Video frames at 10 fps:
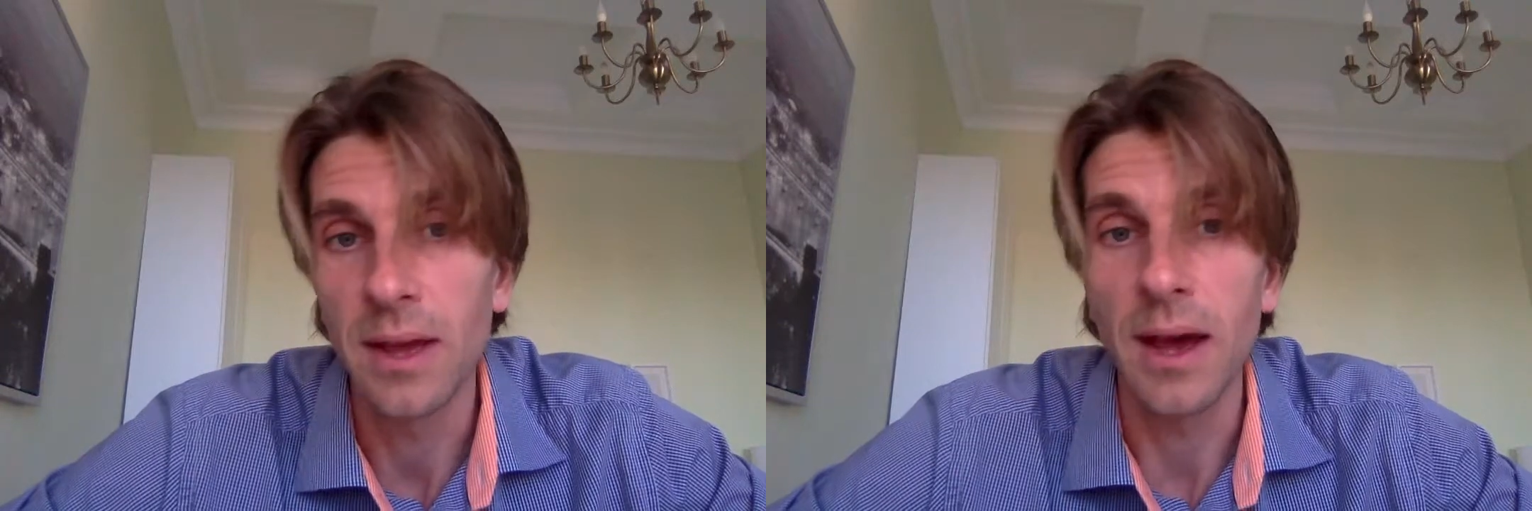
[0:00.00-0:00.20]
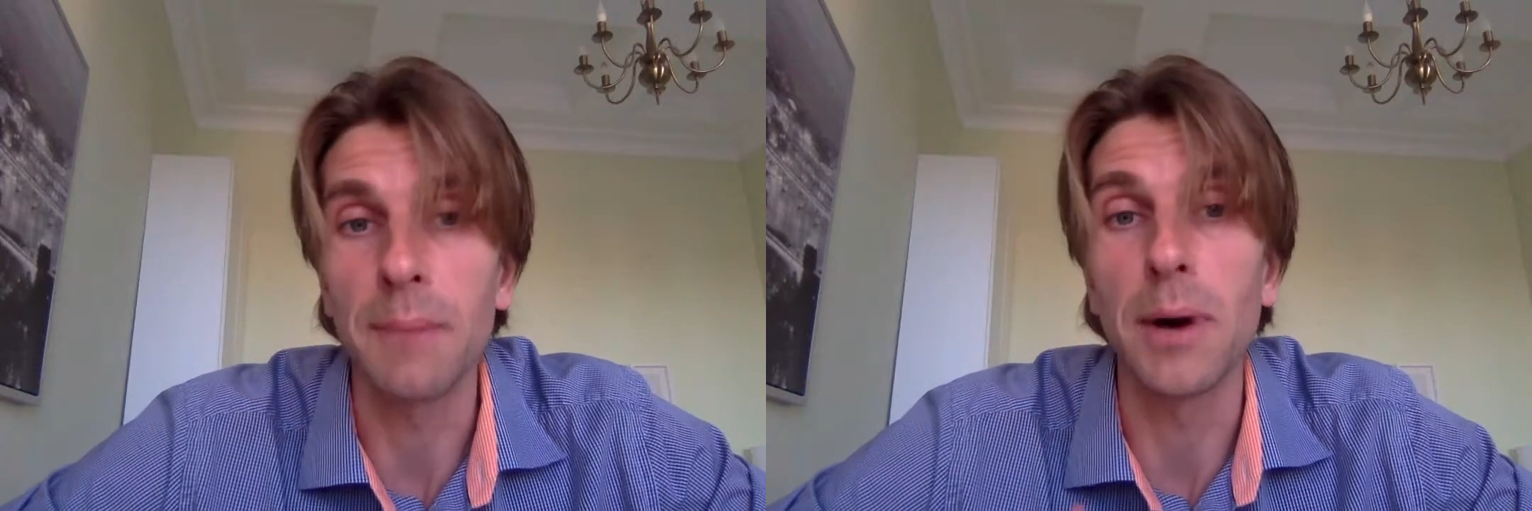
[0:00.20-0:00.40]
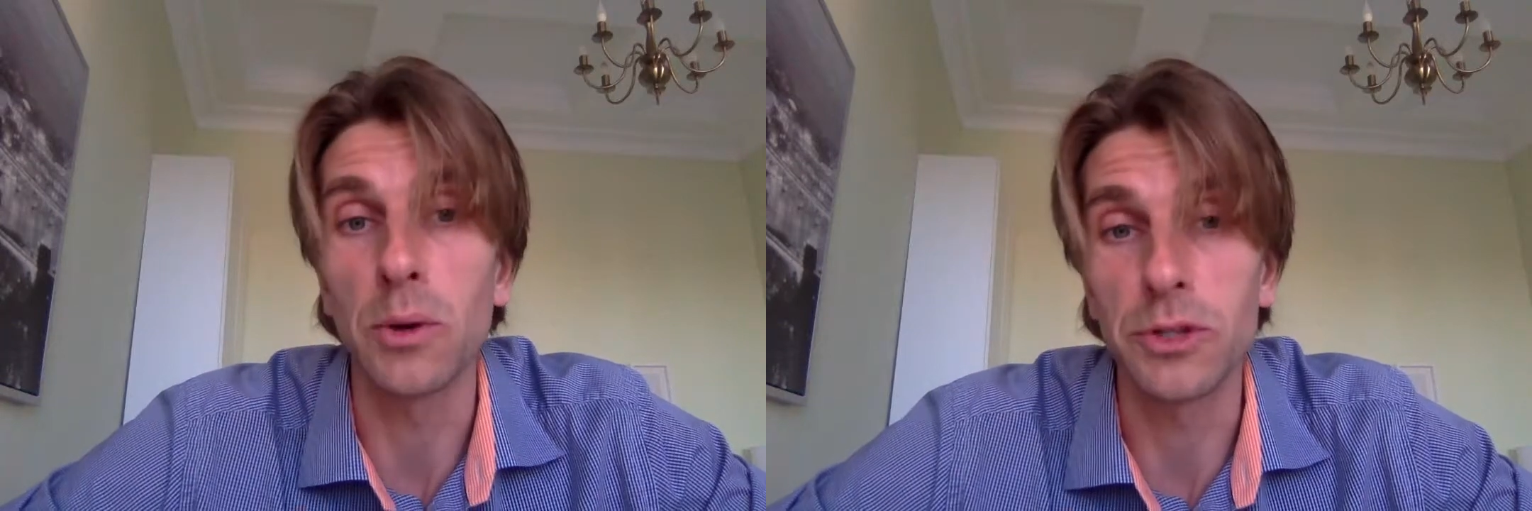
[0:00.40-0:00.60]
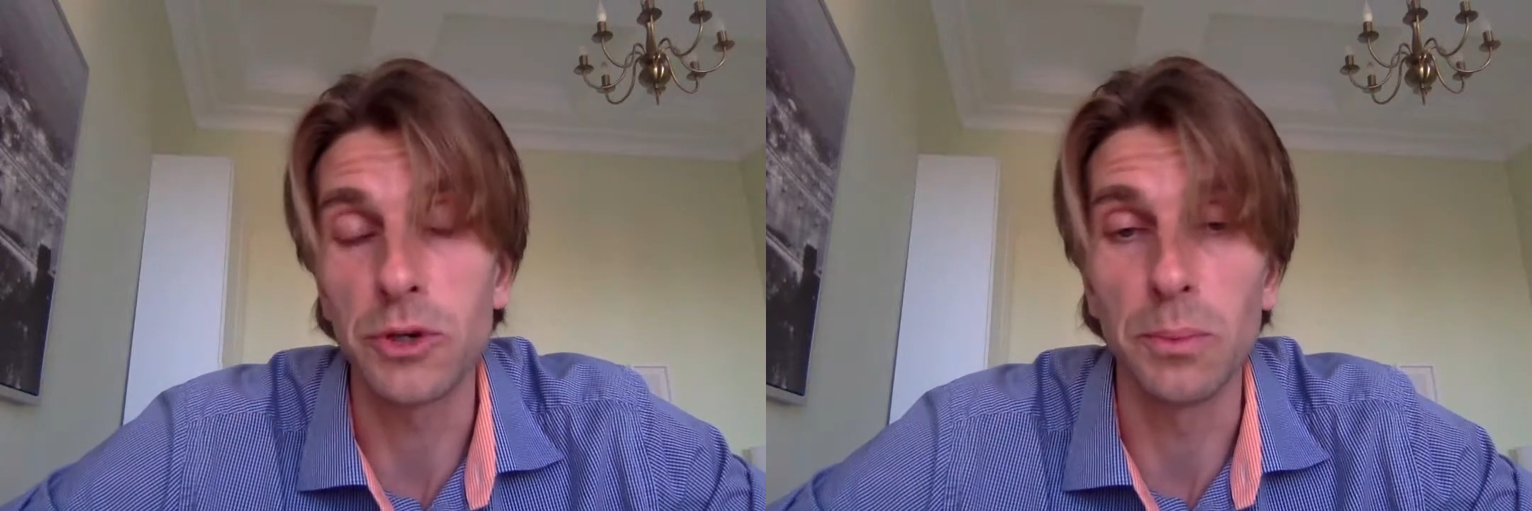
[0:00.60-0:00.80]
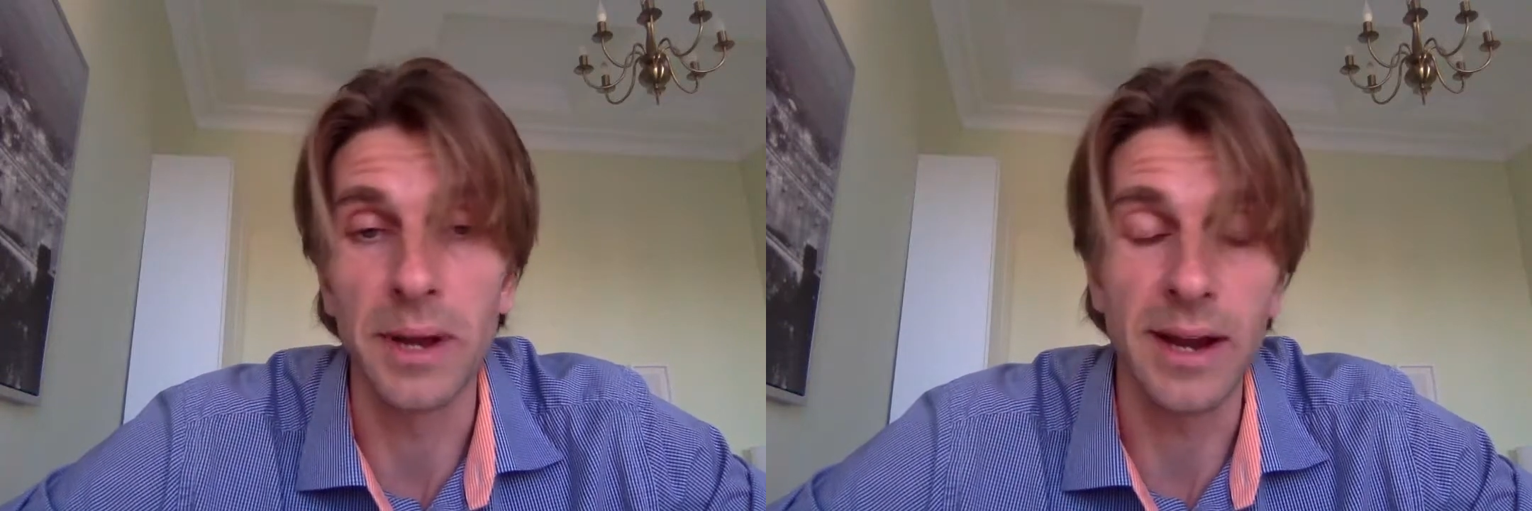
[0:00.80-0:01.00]
about
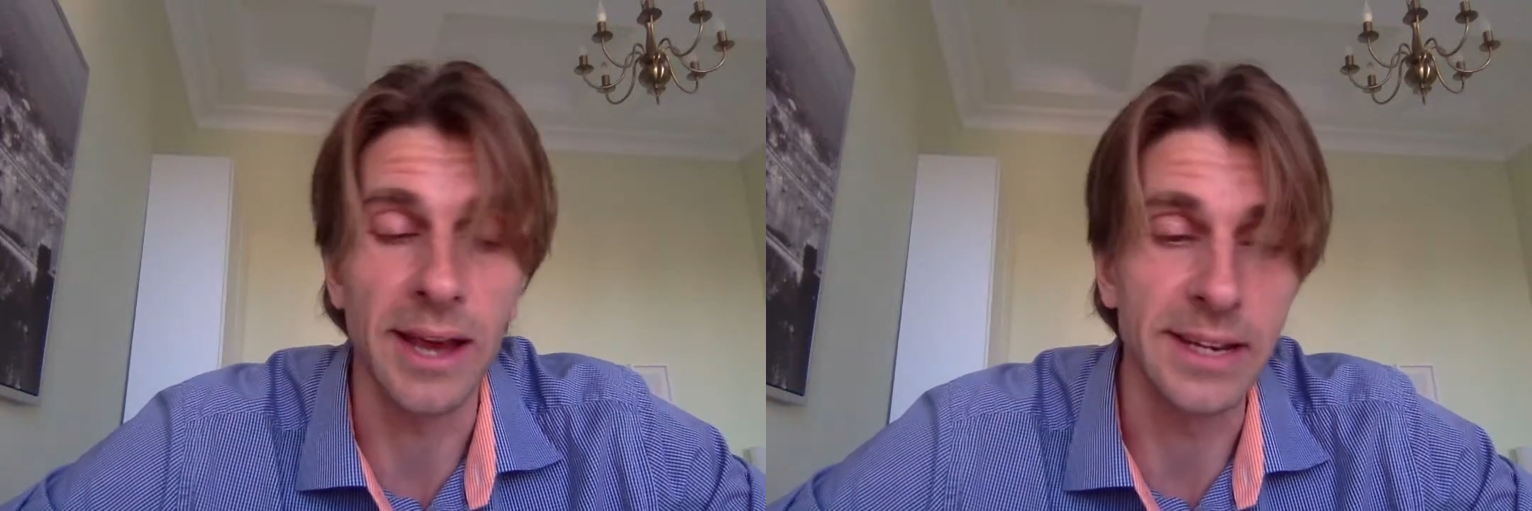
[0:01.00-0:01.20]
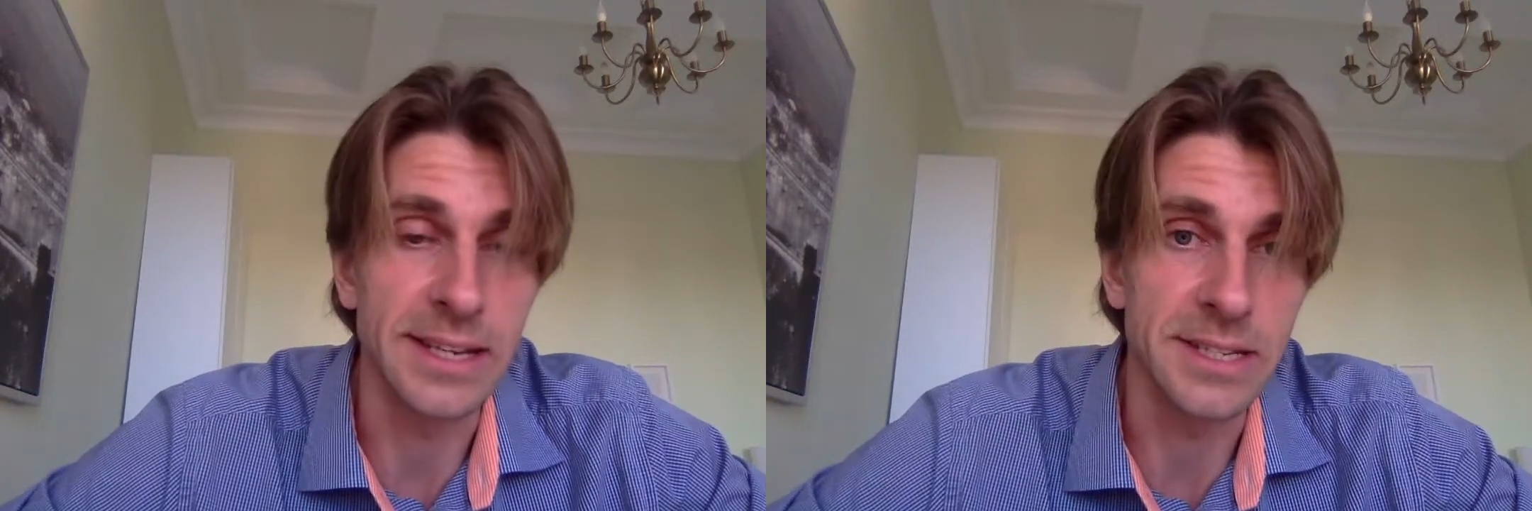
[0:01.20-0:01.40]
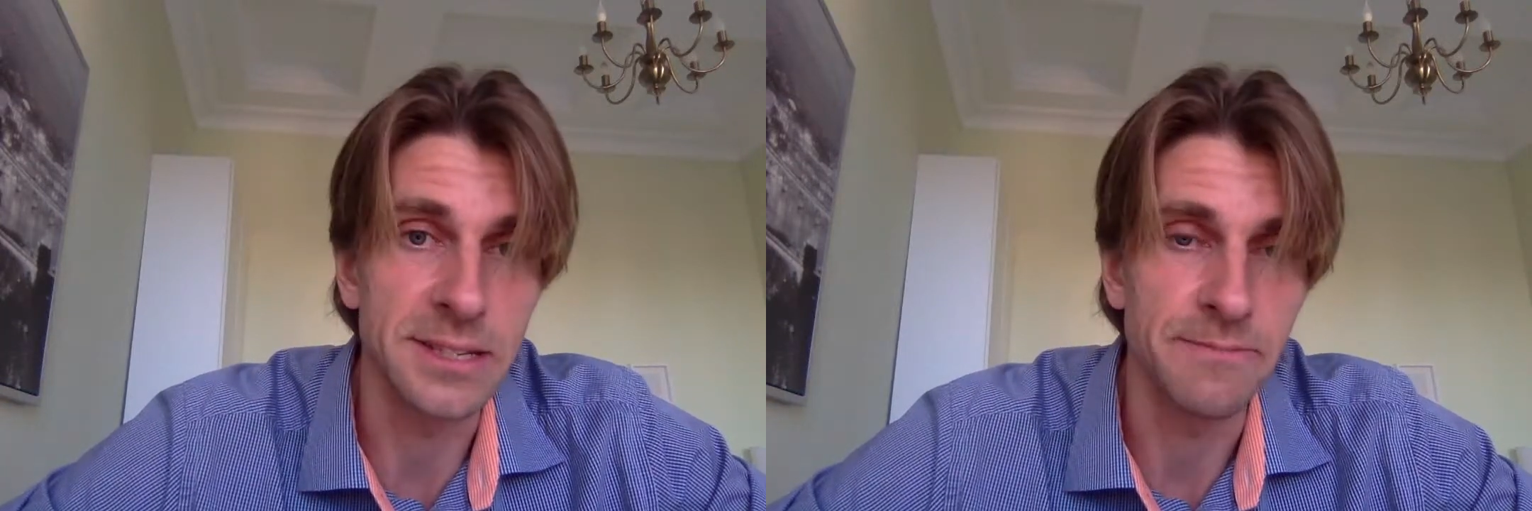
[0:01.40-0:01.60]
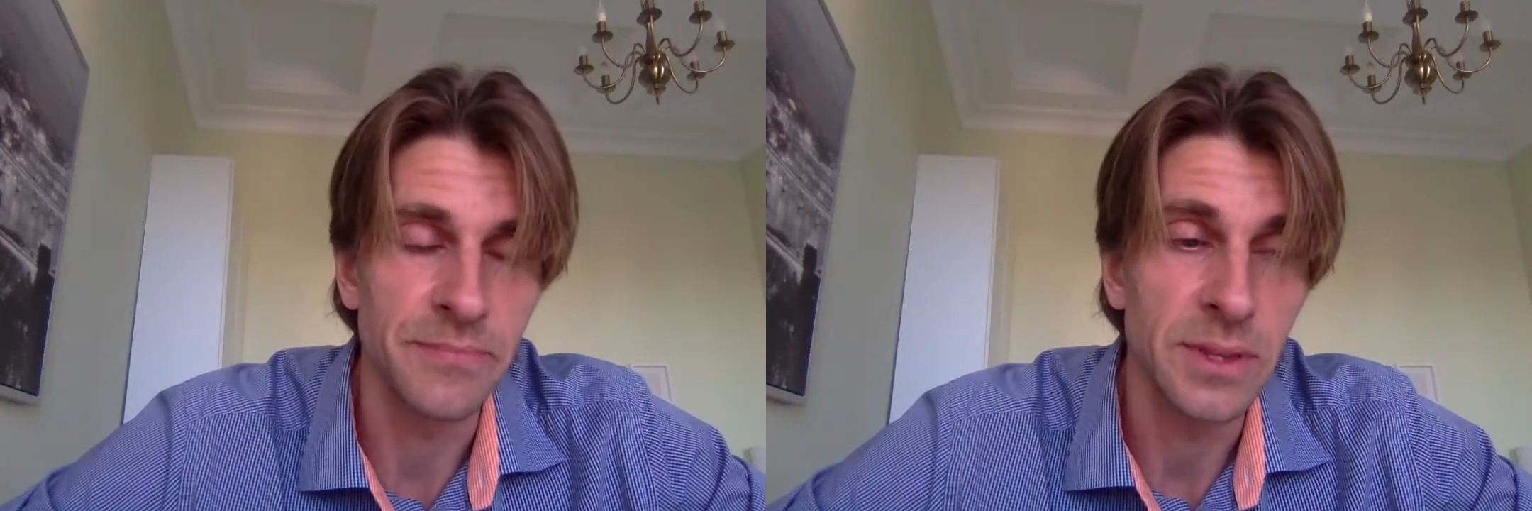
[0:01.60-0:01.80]
human ideas,